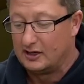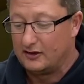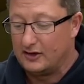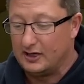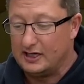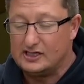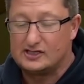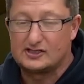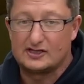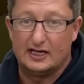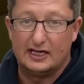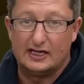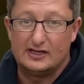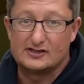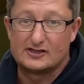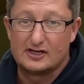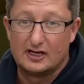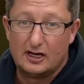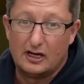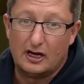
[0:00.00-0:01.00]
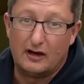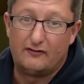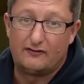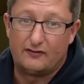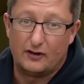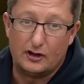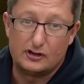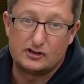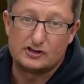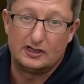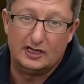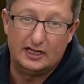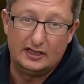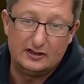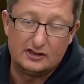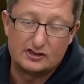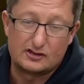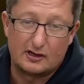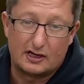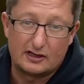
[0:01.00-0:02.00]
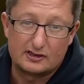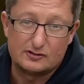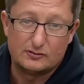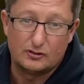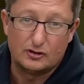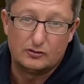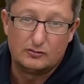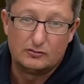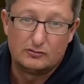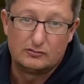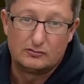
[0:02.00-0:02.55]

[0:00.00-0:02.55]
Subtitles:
These things are virtually indestructible.